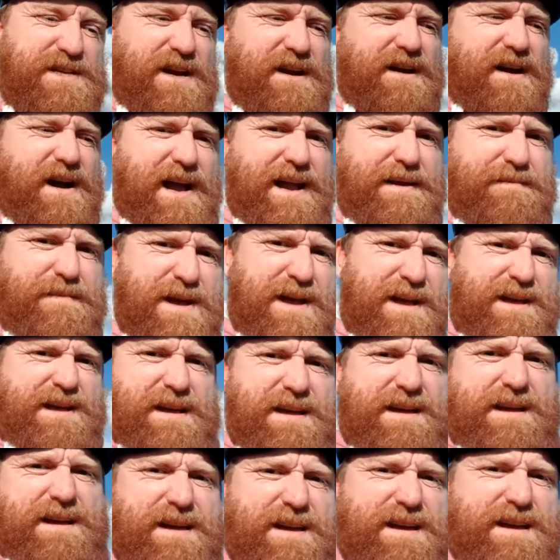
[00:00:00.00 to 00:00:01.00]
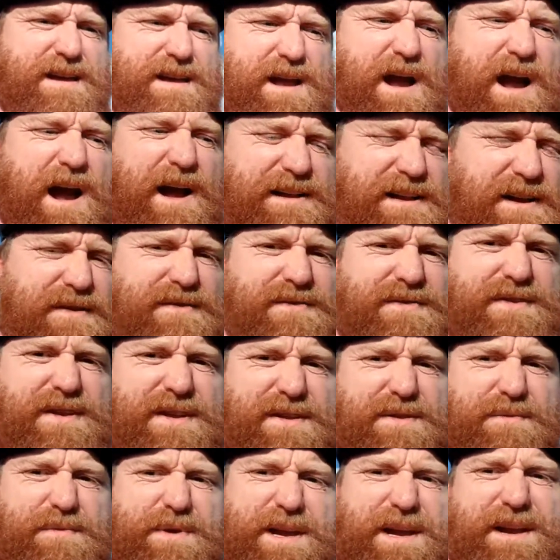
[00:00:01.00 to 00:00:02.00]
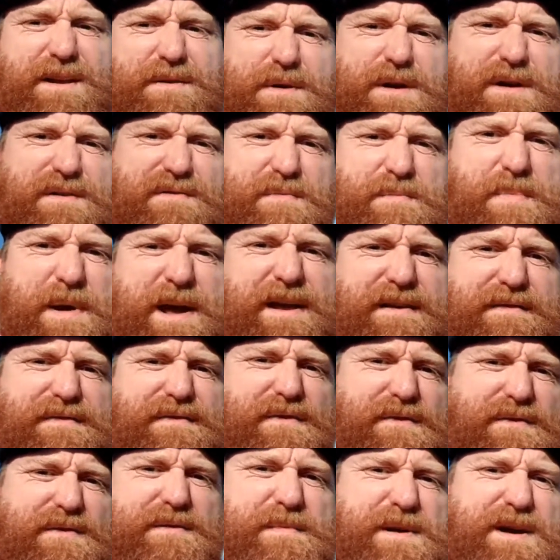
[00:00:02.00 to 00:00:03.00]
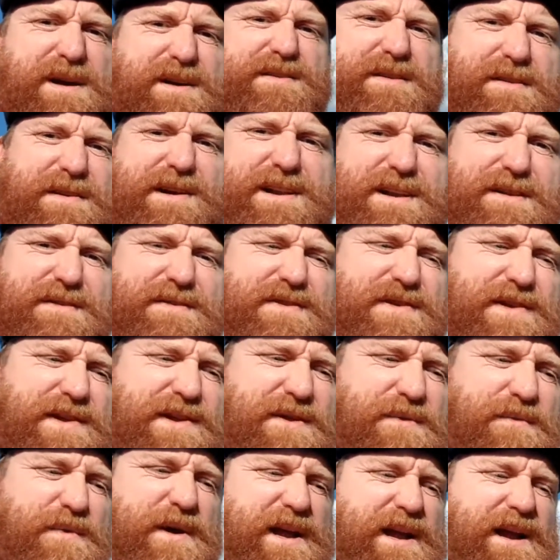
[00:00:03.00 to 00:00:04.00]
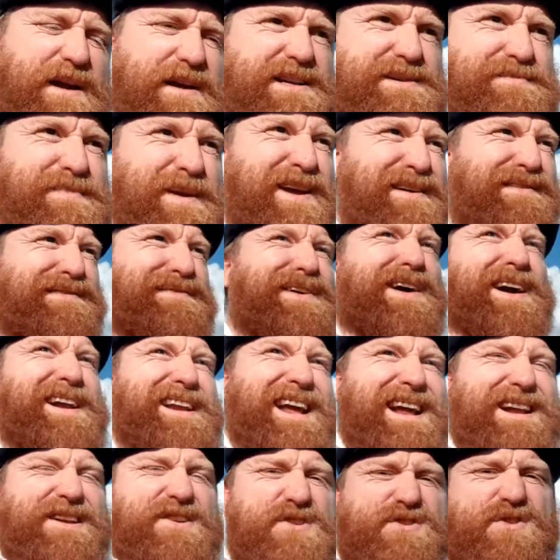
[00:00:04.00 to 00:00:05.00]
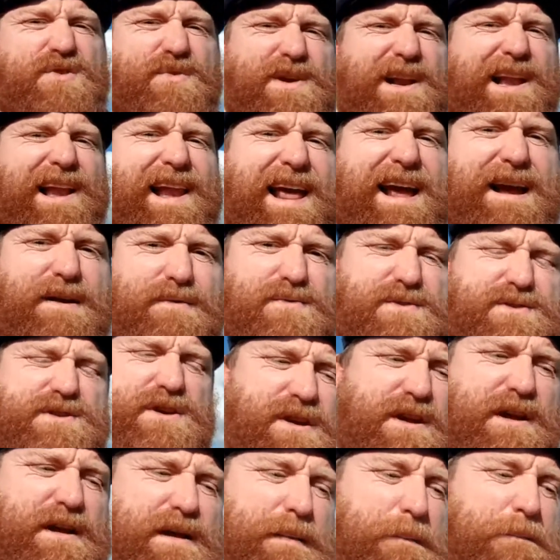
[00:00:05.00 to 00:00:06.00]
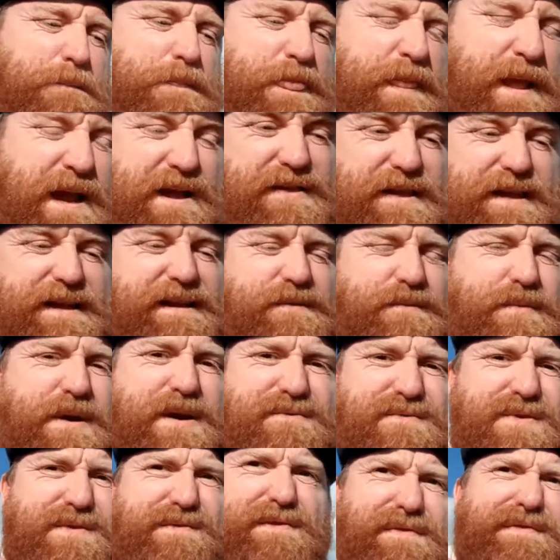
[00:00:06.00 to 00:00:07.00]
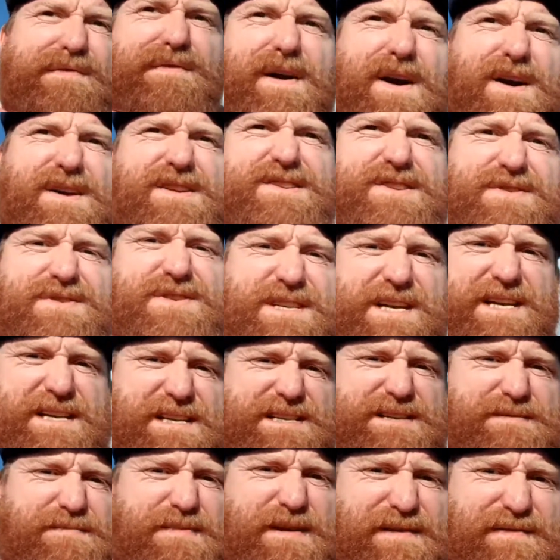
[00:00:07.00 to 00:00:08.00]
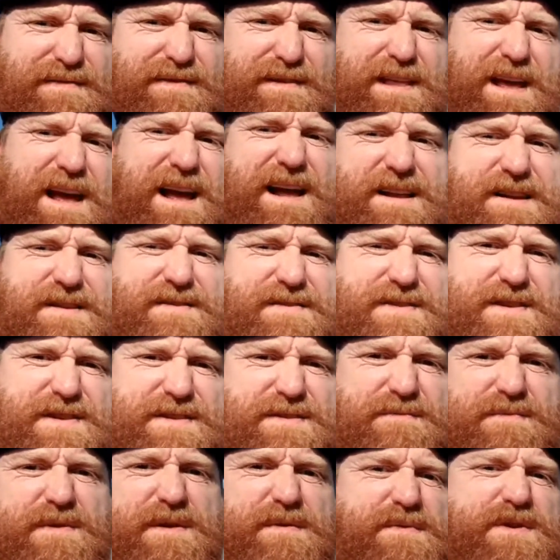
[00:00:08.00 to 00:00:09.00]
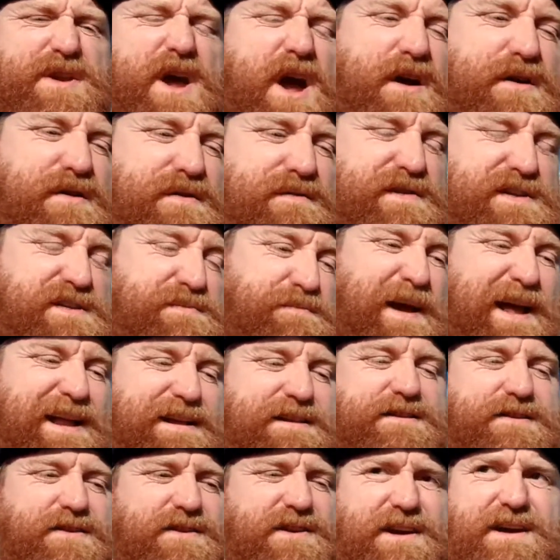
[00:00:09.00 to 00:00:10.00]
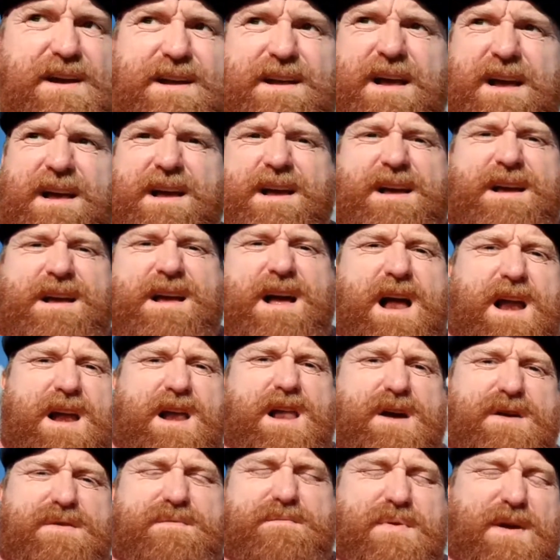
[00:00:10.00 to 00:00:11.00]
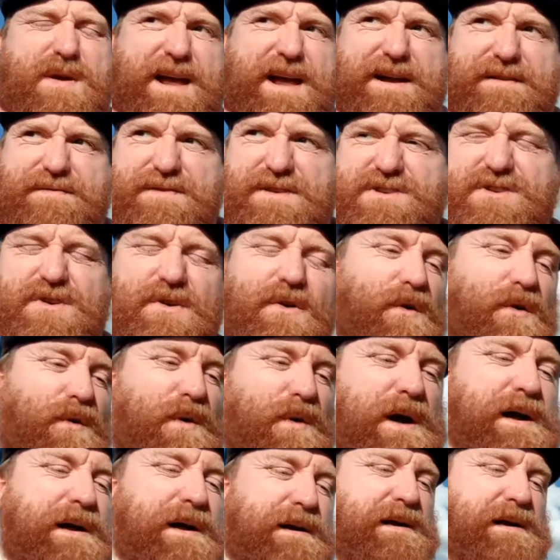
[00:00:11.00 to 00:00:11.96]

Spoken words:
time, I don't think that we're going to overpay for him either. I don't think that we're going to be a financial clout. I think that we're run far too sensibly for that. I don't think that we would overspend on a lone player at all.